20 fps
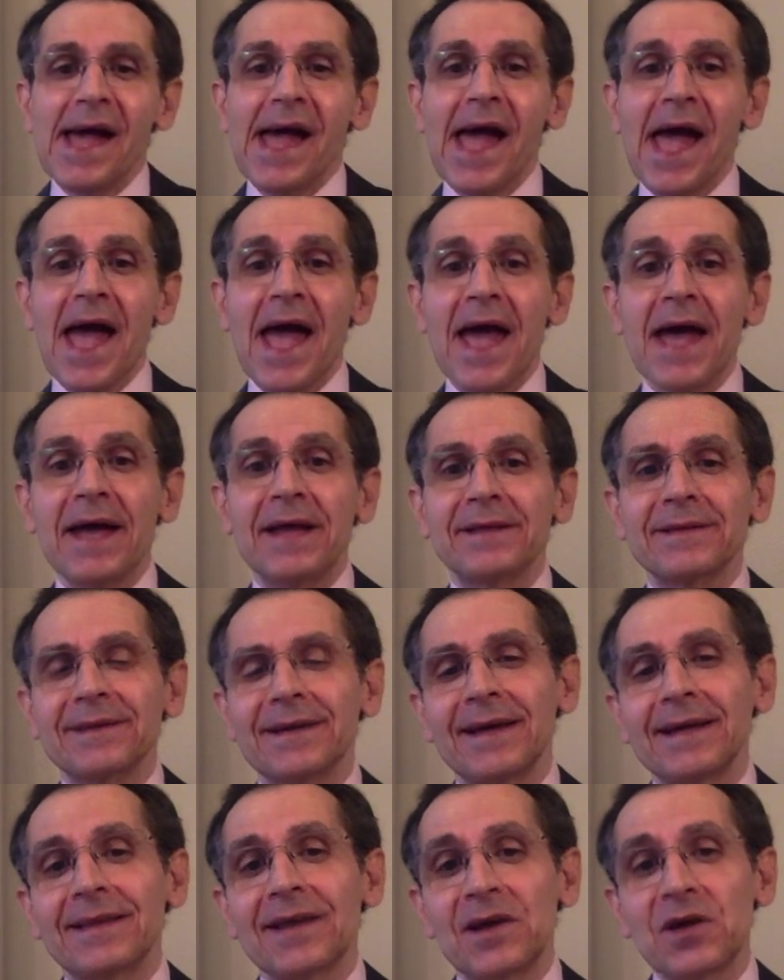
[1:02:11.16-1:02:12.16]

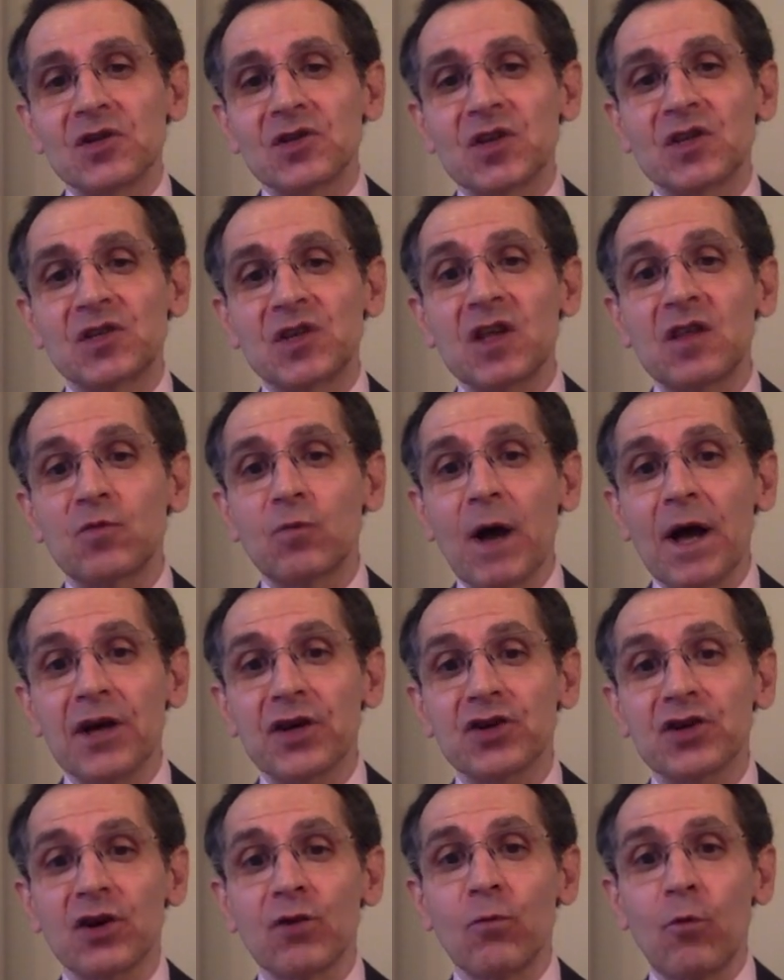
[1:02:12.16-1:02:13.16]
And there's a
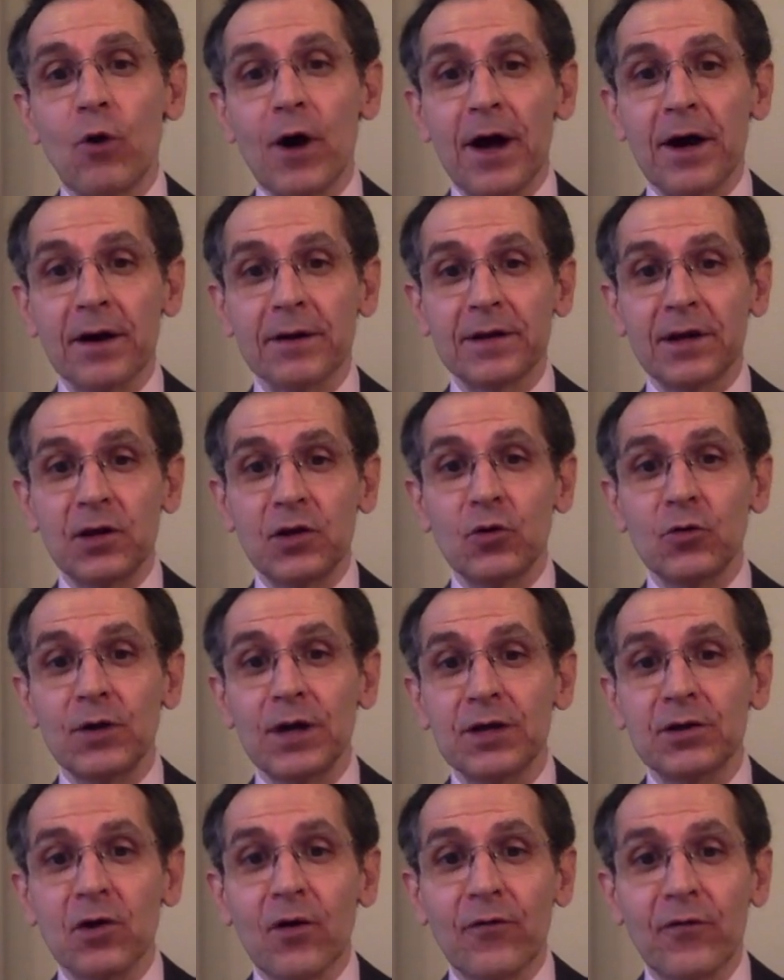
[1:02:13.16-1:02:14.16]
situation where the
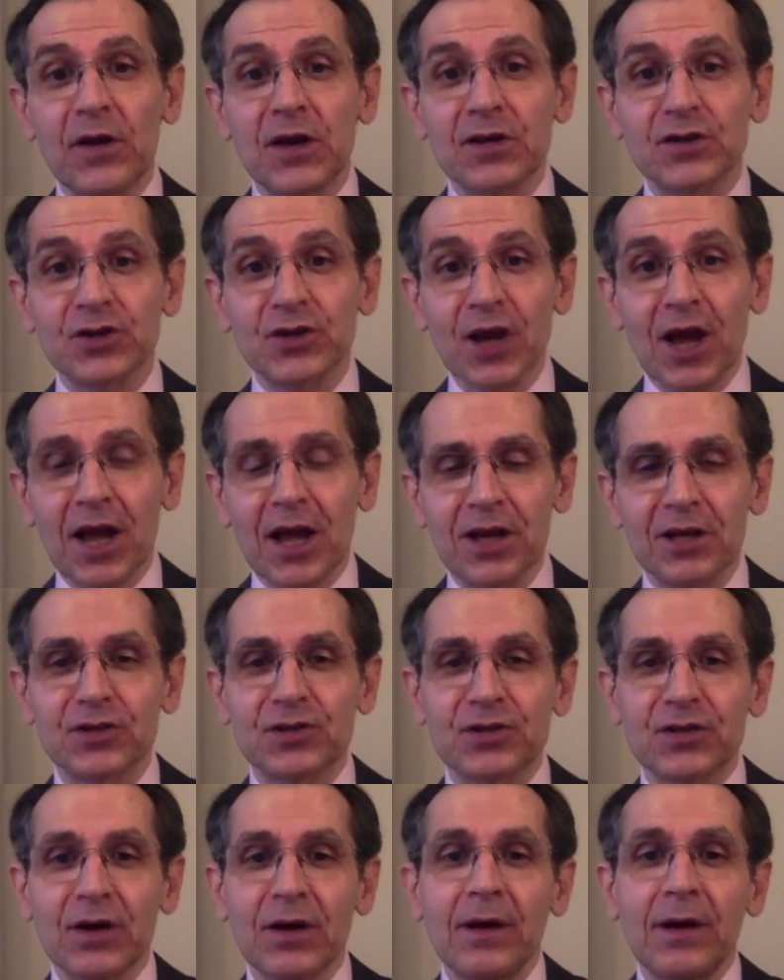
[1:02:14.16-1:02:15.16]
unit of
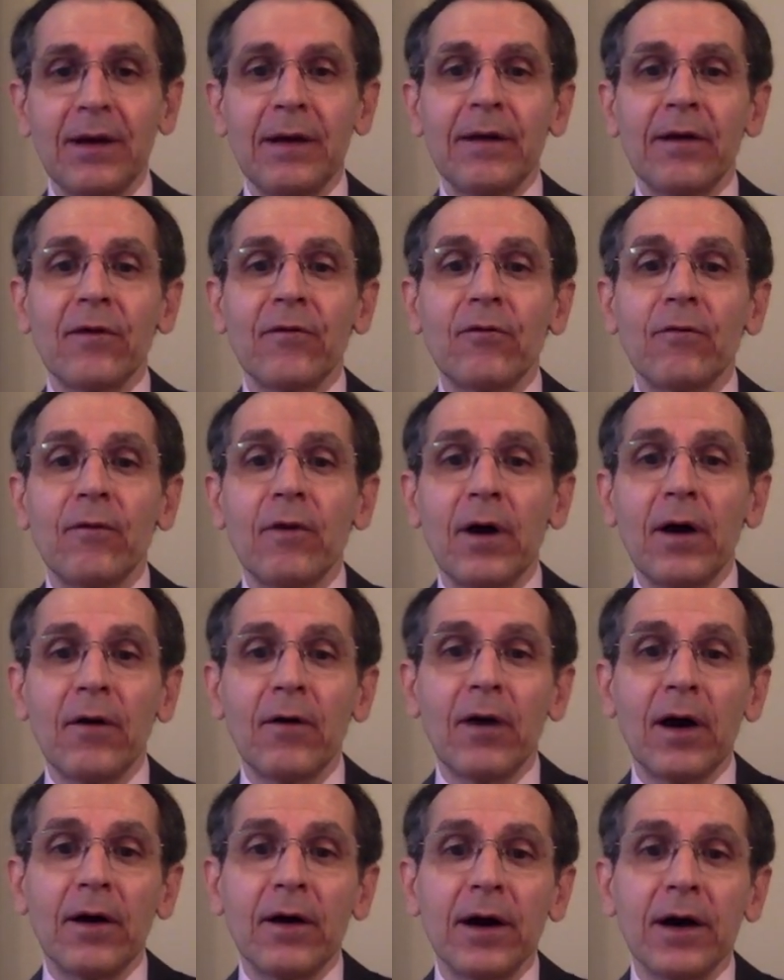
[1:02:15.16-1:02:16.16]
exchange, uh,
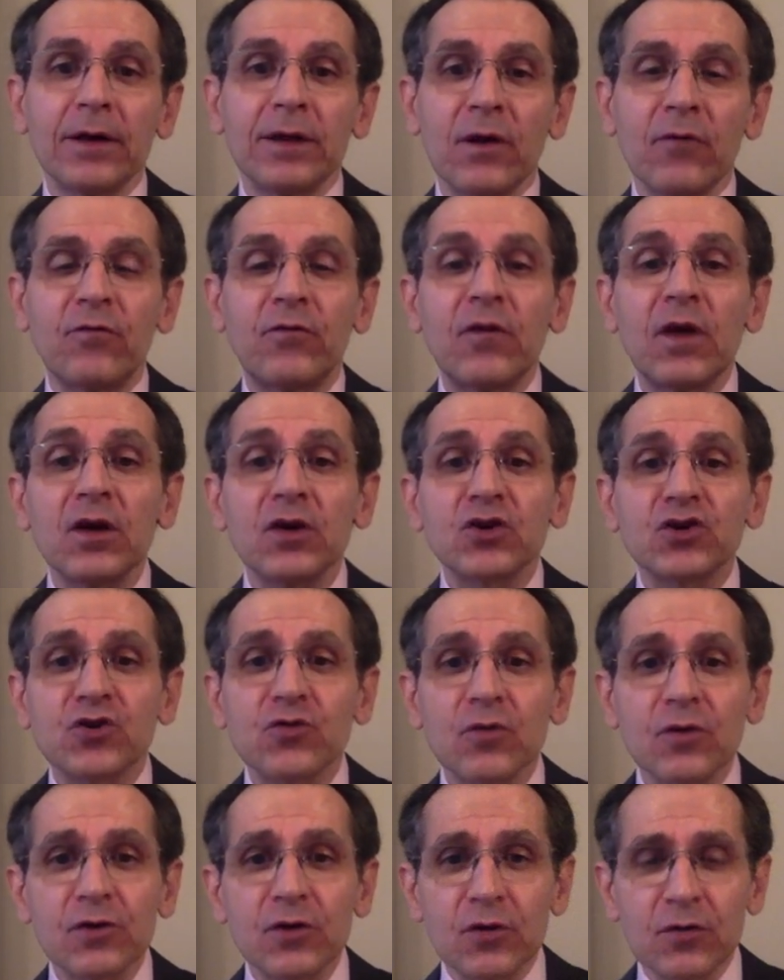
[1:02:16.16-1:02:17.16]
uh, the
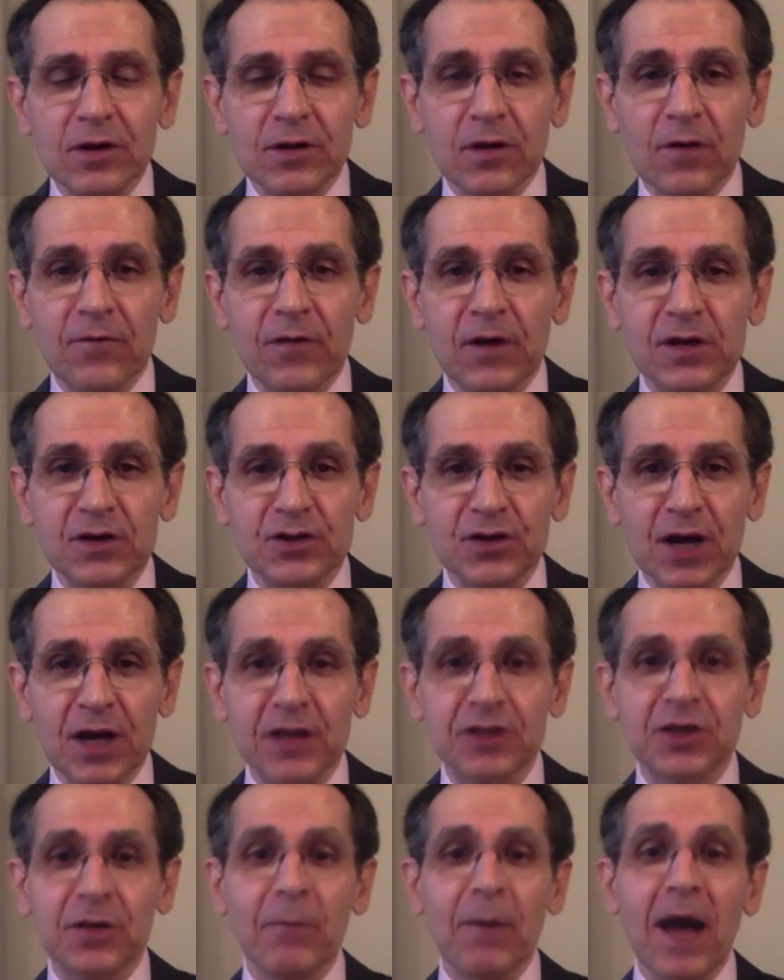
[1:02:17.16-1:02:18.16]
virtual unit of
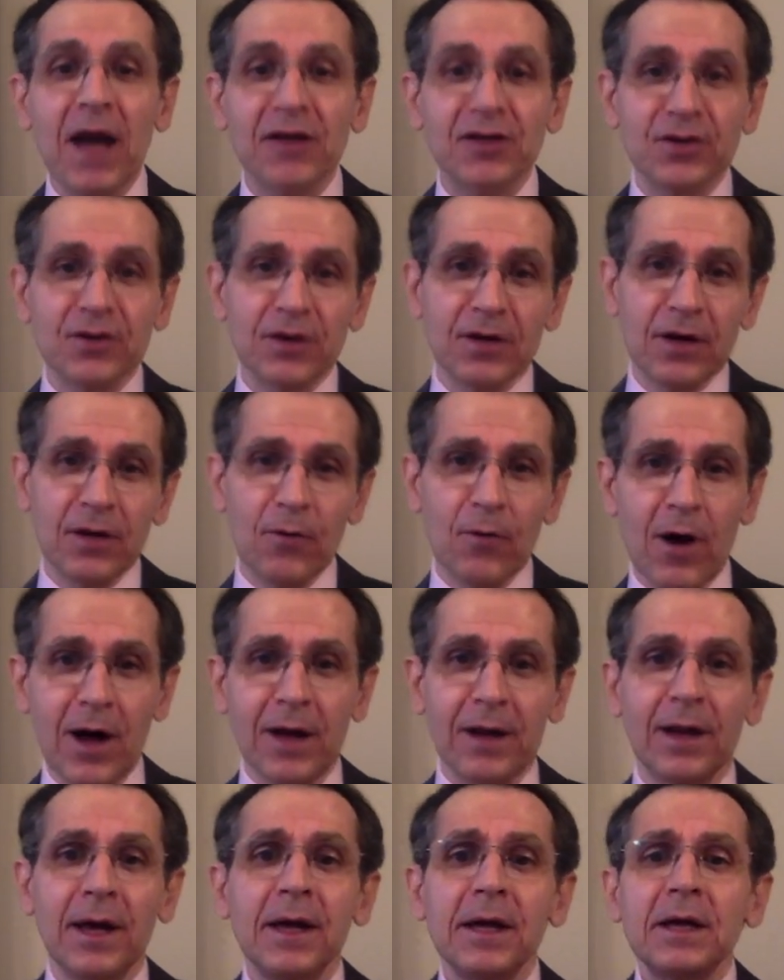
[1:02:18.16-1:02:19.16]
exchange, imaginary
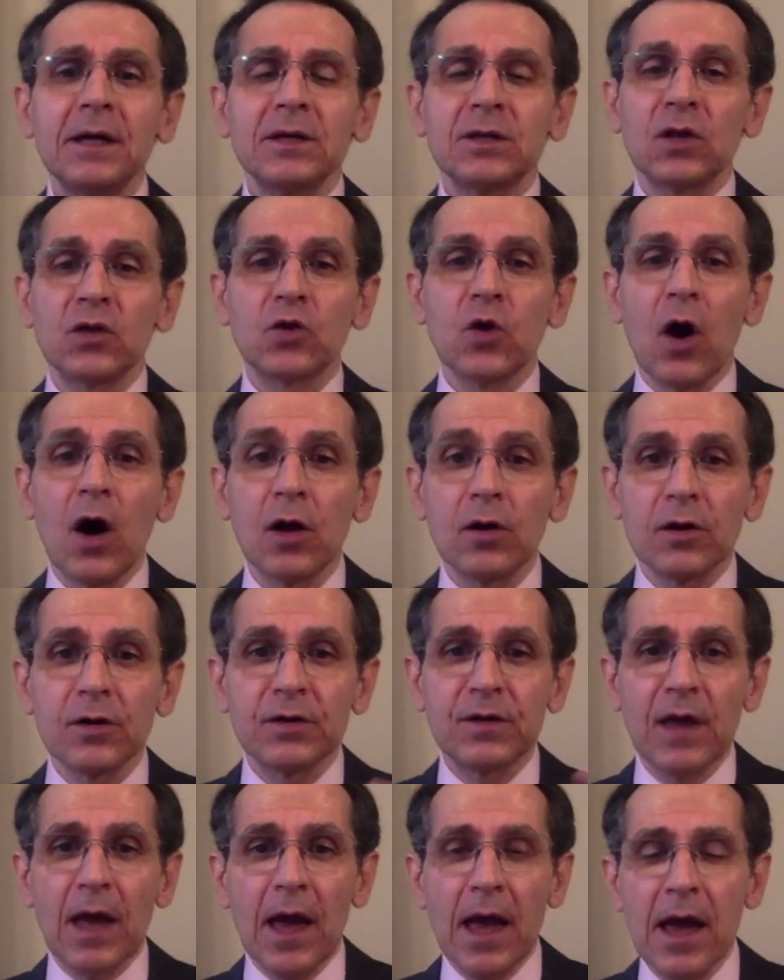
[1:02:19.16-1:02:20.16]
one, the
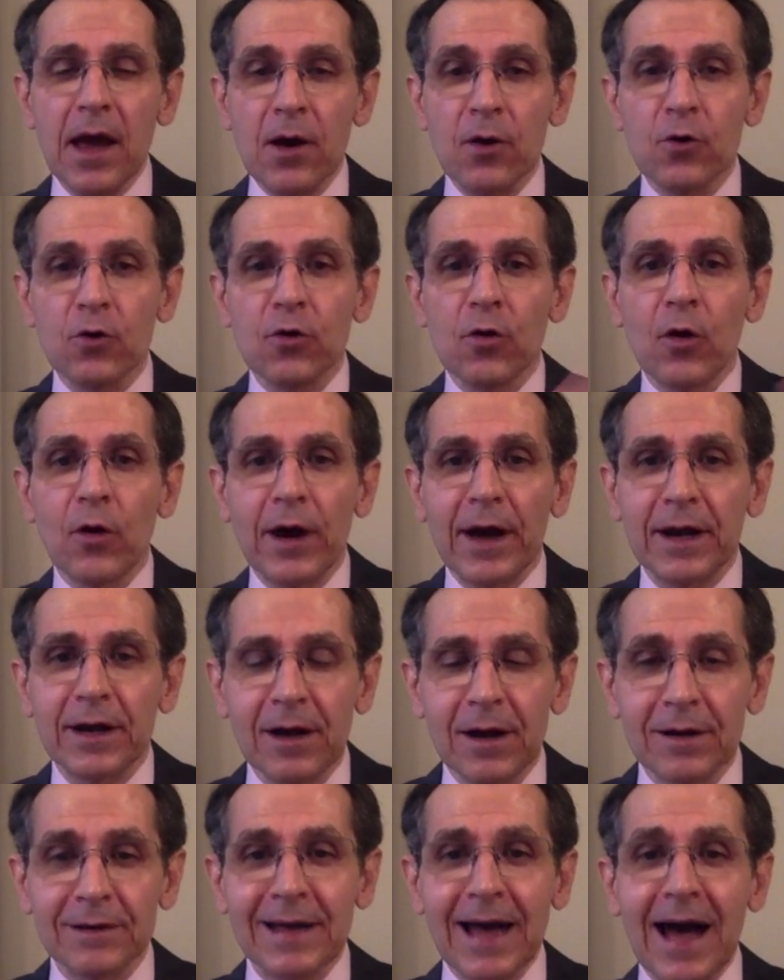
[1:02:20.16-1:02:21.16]
dollar, the euro, and
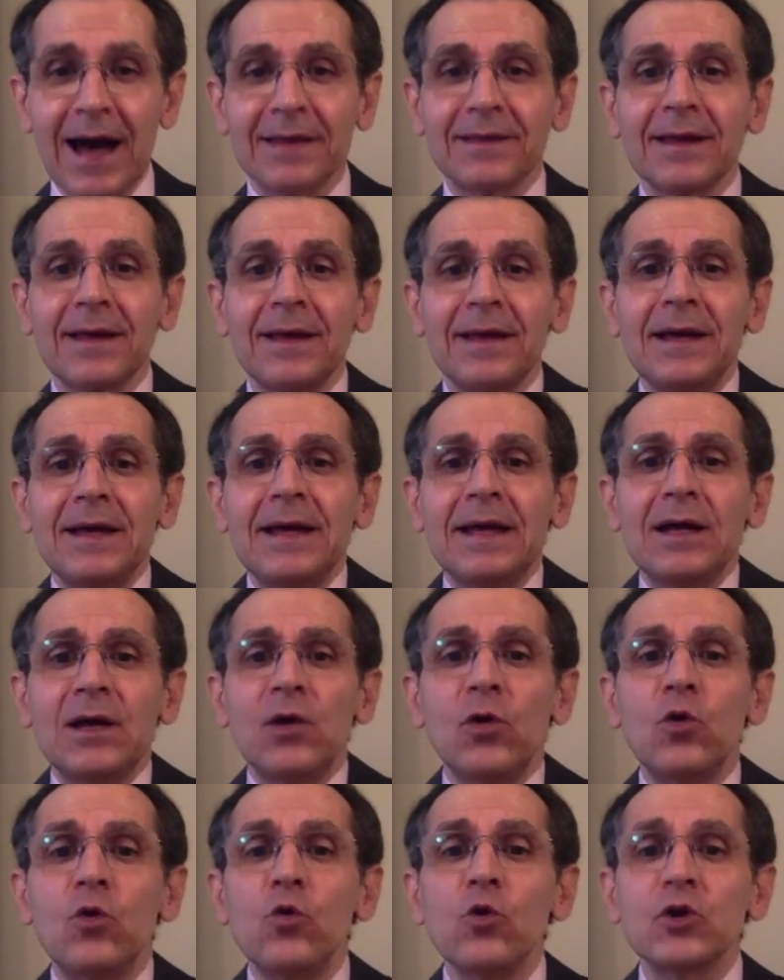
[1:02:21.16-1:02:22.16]
all that,
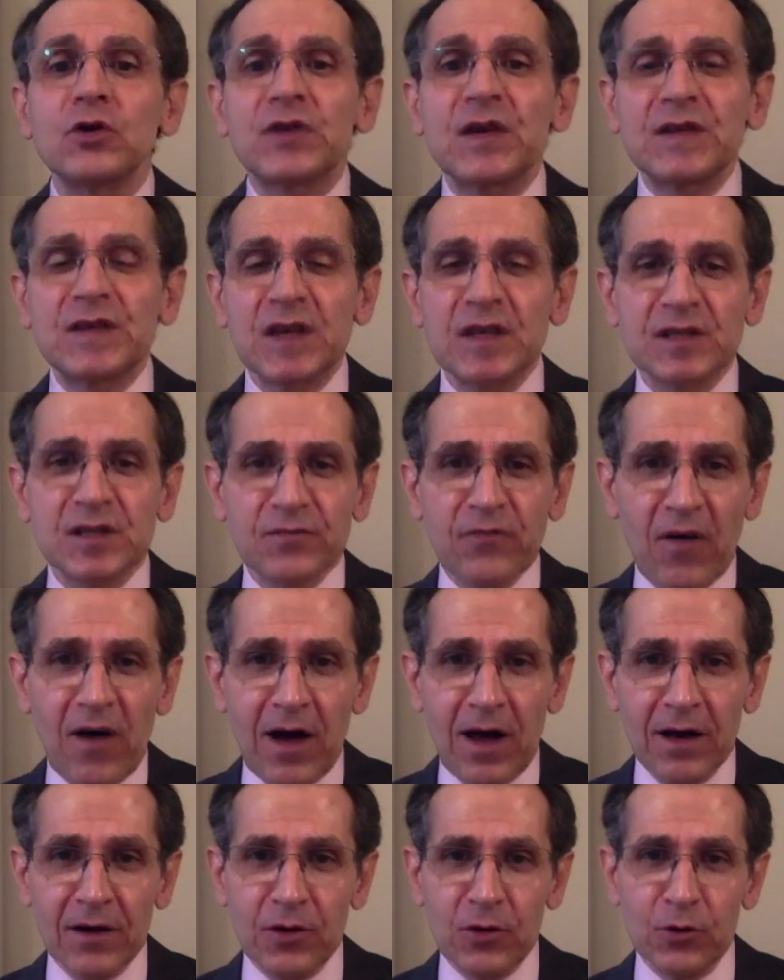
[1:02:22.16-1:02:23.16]
loses its
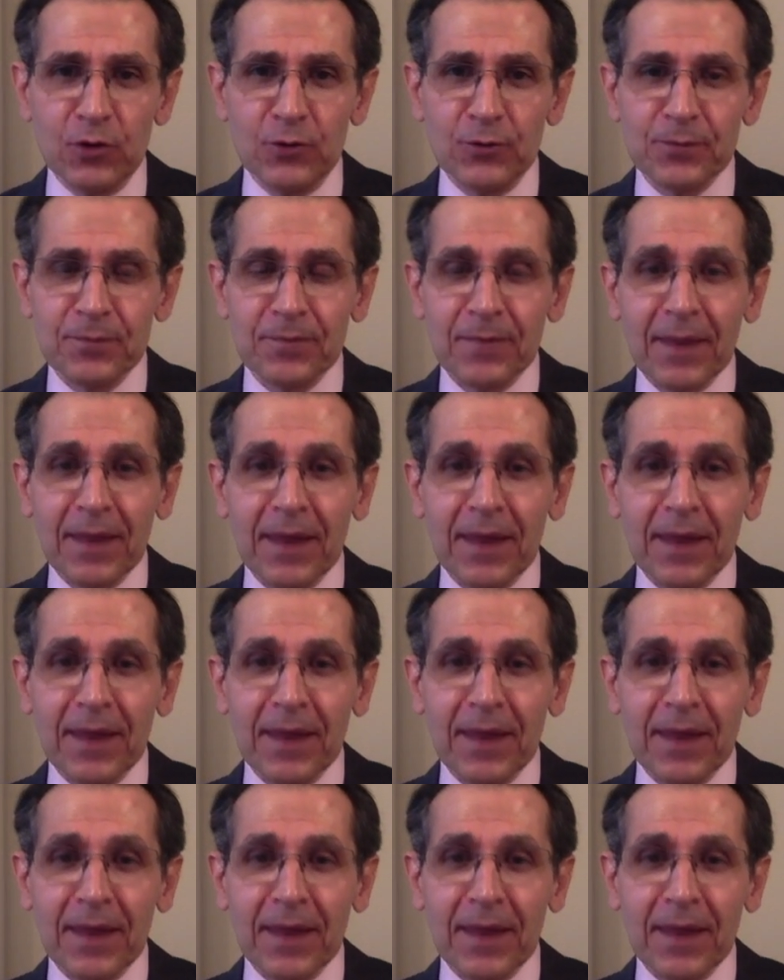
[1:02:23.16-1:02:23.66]
value.